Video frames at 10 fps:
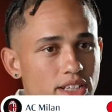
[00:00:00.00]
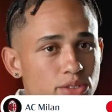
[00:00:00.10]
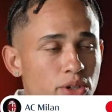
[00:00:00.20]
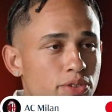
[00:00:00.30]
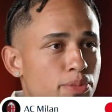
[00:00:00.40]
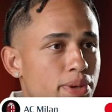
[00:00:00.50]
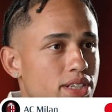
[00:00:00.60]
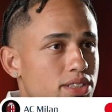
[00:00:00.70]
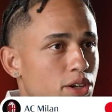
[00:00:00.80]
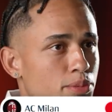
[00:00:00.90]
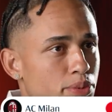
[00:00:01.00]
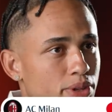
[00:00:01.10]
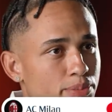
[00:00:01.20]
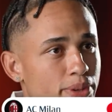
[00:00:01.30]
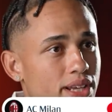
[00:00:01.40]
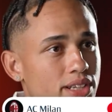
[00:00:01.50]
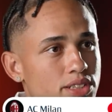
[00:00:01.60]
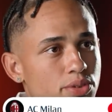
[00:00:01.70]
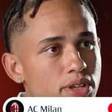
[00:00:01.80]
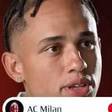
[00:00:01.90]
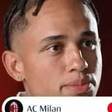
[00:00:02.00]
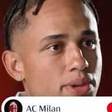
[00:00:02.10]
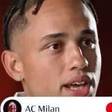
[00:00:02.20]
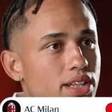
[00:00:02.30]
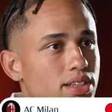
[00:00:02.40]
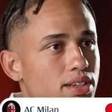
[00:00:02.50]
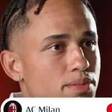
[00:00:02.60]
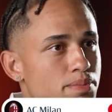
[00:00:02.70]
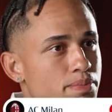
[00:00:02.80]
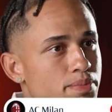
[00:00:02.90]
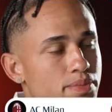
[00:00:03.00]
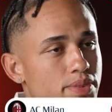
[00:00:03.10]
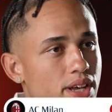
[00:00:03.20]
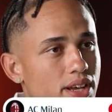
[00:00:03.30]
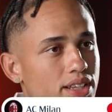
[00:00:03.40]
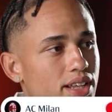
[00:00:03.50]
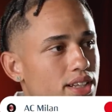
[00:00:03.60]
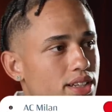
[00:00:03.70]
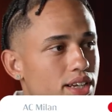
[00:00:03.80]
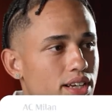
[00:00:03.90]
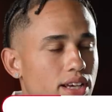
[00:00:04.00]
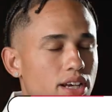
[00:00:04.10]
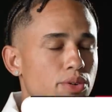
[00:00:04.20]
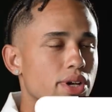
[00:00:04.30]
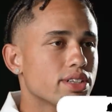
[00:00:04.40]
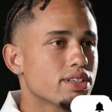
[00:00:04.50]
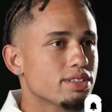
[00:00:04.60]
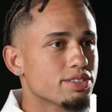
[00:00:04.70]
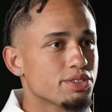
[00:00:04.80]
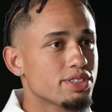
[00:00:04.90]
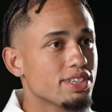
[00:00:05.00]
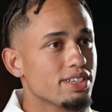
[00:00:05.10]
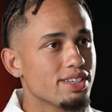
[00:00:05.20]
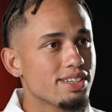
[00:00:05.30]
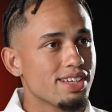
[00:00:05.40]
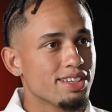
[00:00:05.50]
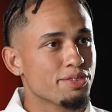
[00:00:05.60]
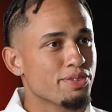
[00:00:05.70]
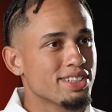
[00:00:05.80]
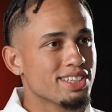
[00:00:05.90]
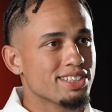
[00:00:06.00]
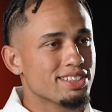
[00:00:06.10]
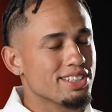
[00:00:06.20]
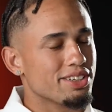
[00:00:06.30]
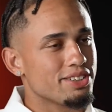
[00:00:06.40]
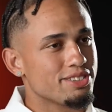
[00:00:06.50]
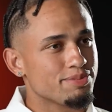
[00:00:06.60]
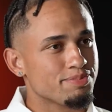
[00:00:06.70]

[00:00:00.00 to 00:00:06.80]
It's one of the biggest clubs with a big history behind. Yeah, and I can't wait to see the fans at San Siro.